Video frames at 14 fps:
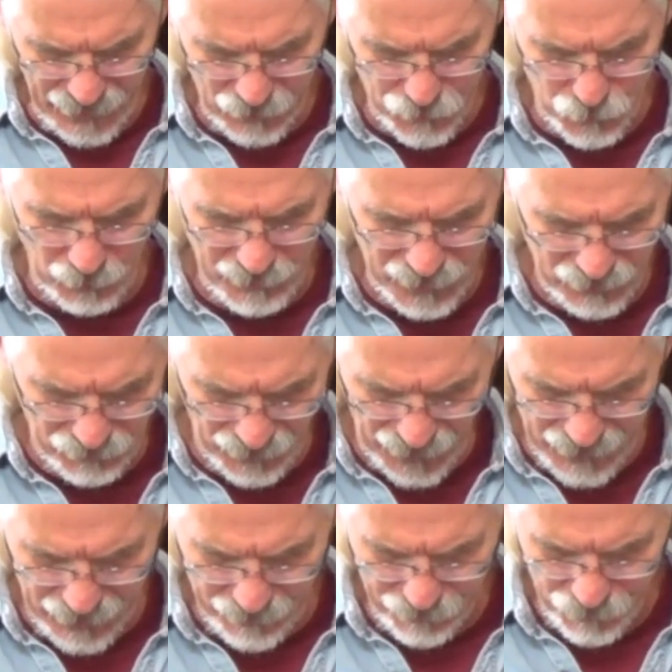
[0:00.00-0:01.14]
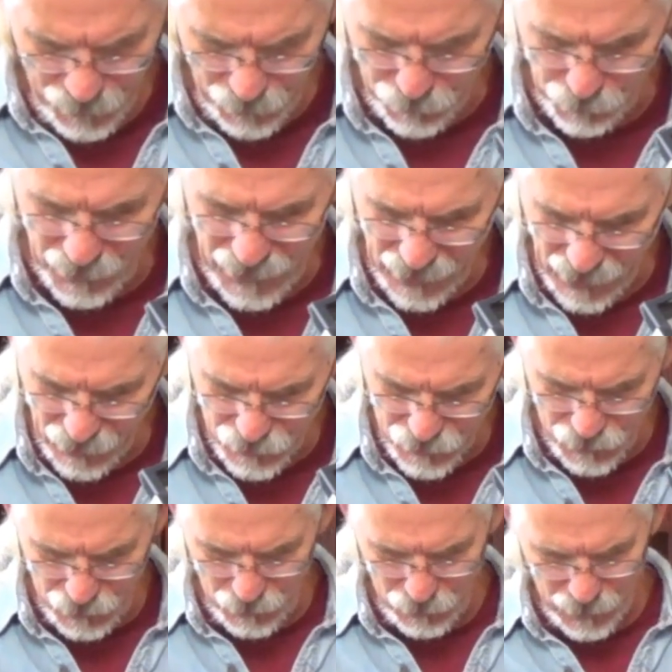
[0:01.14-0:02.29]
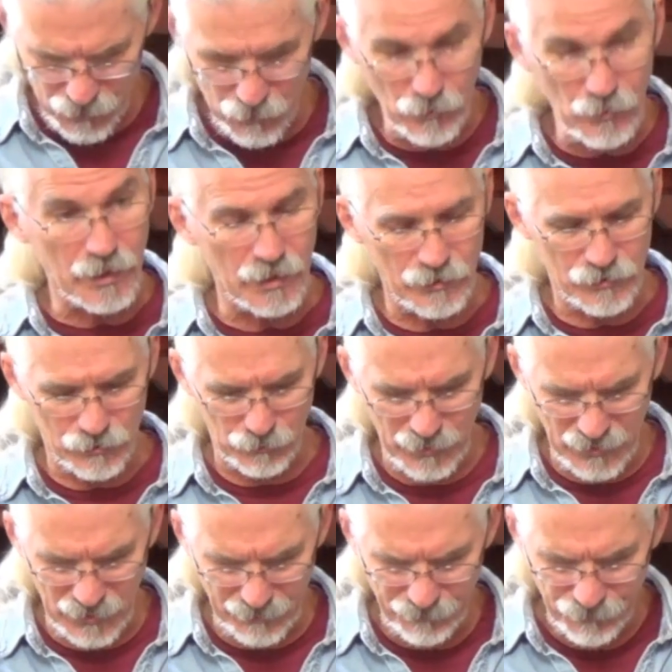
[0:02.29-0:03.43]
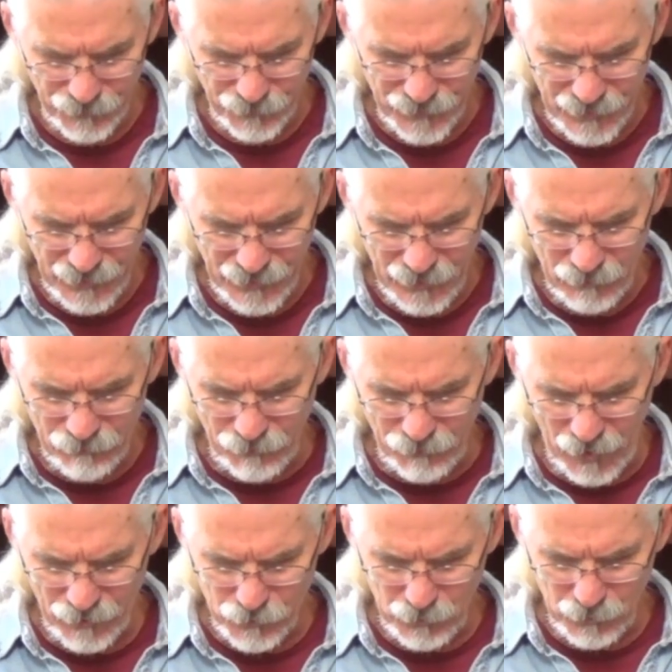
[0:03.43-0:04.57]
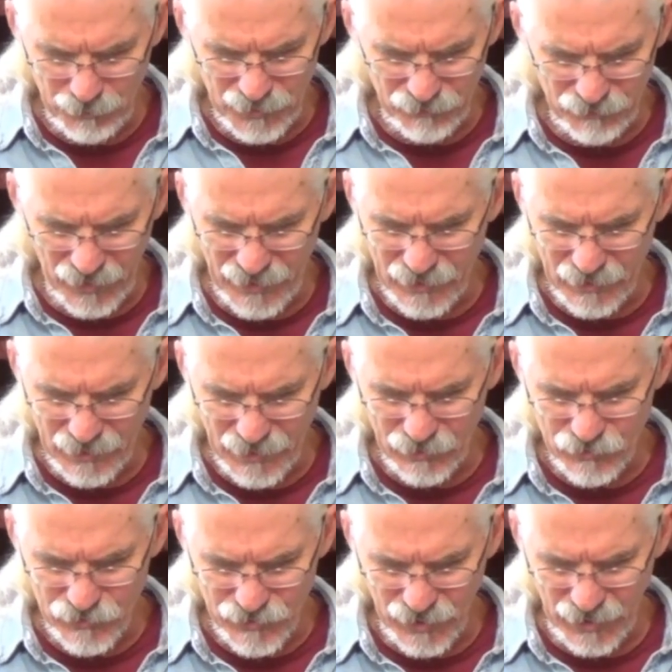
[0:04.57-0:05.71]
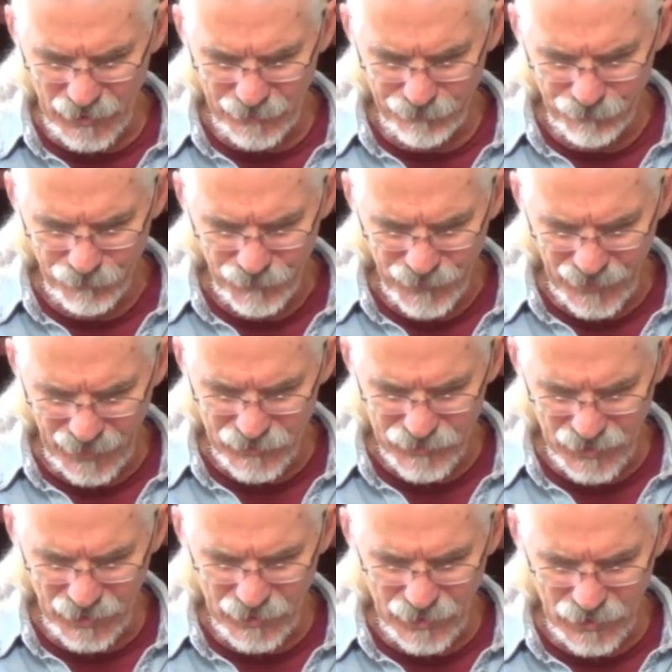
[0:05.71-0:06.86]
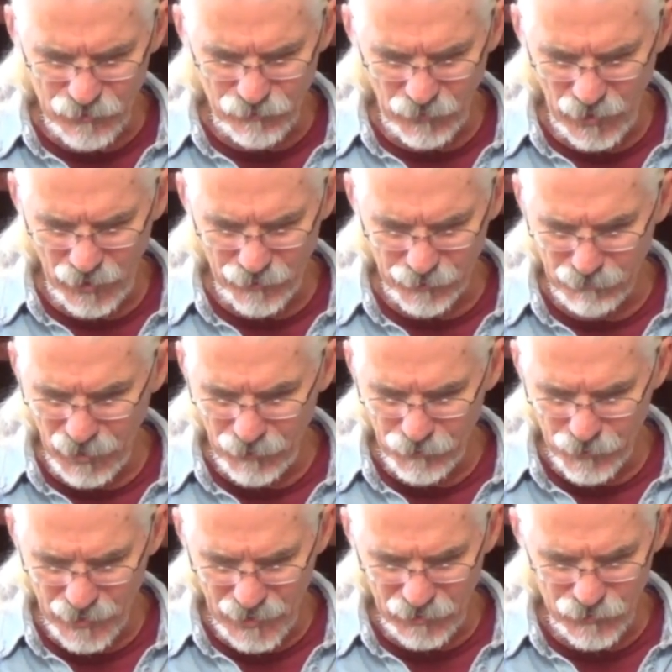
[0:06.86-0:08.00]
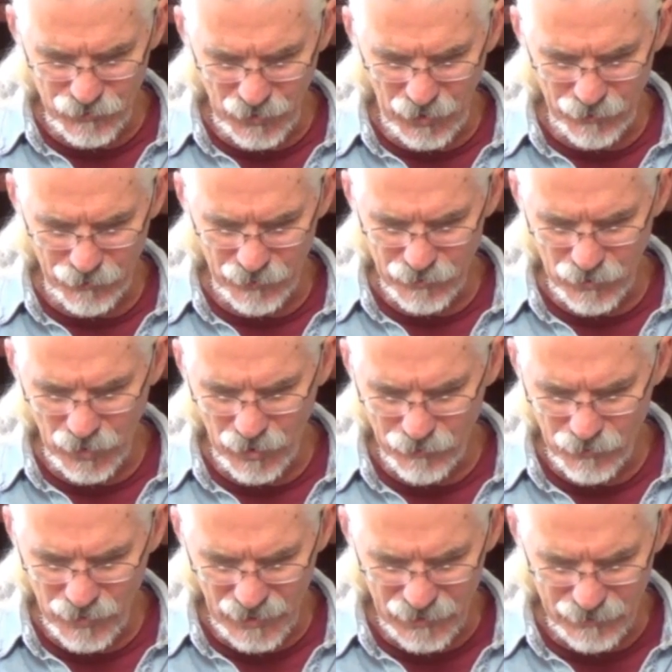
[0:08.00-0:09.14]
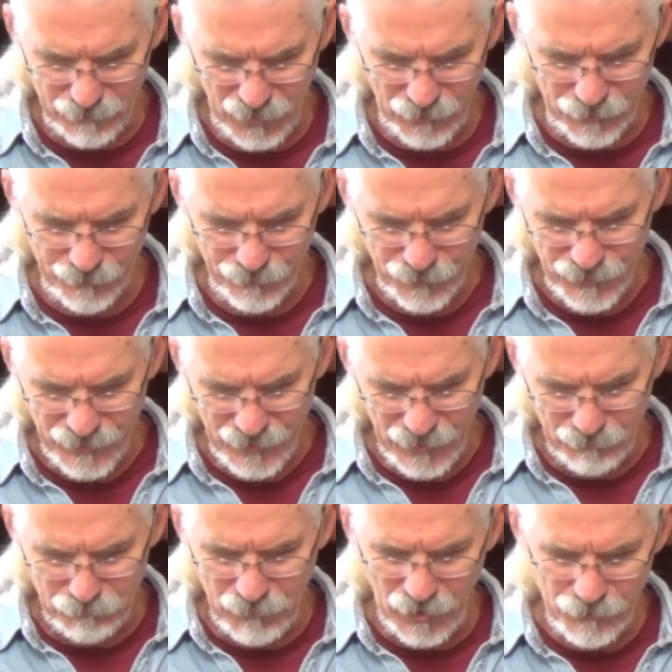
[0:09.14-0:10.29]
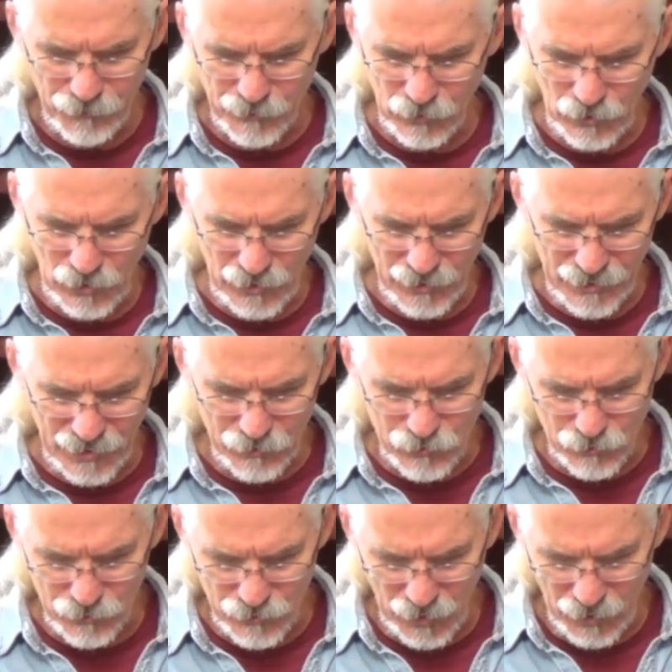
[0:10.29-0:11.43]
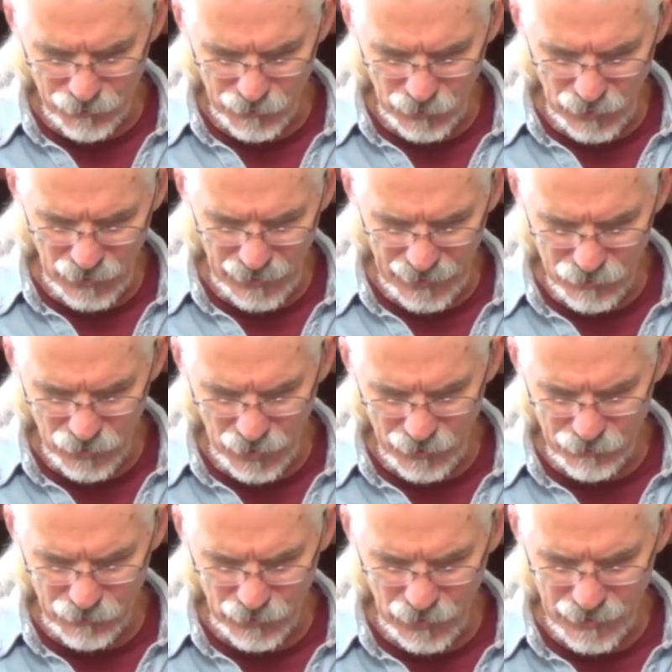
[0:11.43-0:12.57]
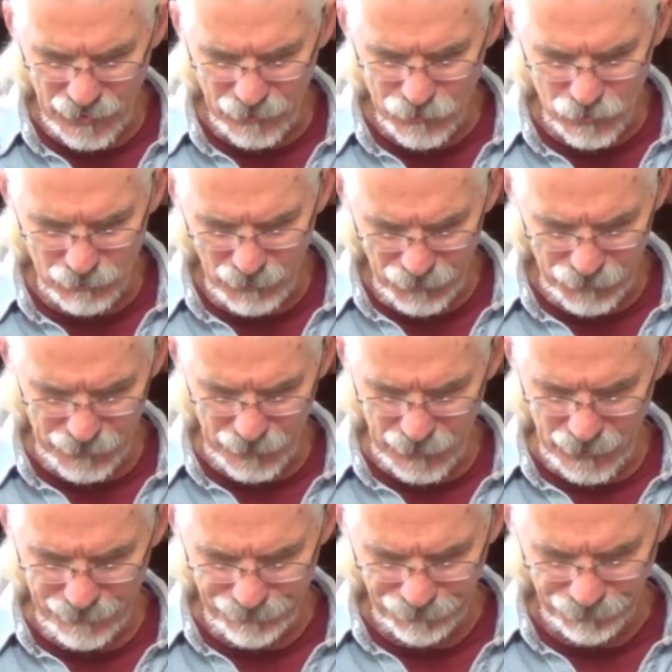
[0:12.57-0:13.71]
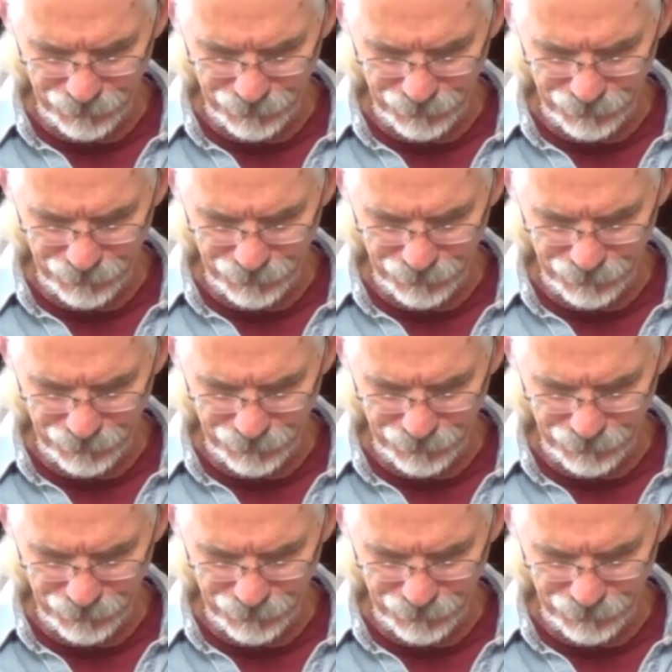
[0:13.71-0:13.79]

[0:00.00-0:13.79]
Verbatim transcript: house will be divided, three against two, and two against three. Father will be divided against son, and son against father, mother against daughter, and daughter against mother, mother in law against her daughter in law, and daughter in law against her mother in law.